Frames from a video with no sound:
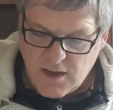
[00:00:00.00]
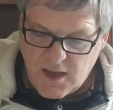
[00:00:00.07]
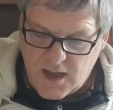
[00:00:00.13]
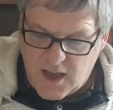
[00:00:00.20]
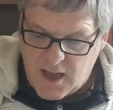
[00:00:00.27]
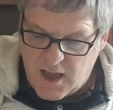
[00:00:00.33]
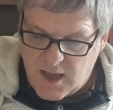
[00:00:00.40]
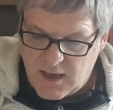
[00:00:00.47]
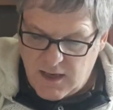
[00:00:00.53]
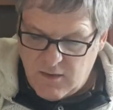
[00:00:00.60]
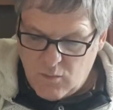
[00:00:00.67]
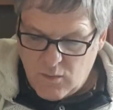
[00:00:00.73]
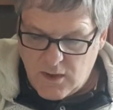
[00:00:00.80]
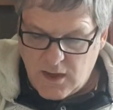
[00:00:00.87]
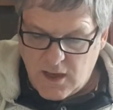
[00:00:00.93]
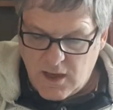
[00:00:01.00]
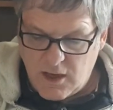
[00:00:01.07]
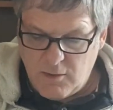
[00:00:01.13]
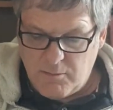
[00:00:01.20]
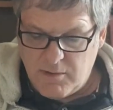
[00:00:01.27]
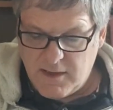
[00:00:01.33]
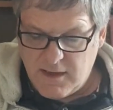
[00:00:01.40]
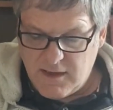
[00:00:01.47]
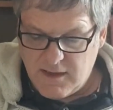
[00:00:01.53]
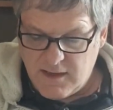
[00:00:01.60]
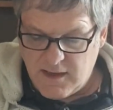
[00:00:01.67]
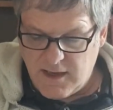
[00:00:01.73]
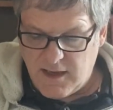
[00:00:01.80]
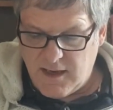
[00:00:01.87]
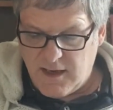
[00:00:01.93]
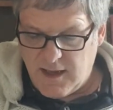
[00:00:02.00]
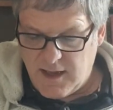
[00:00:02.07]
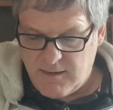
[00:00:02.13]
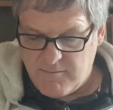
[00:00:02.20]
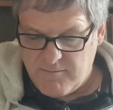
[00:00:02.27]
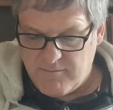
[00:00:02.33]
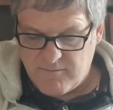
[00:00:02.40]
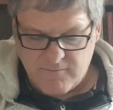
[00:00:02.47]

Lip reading: I will hope in him.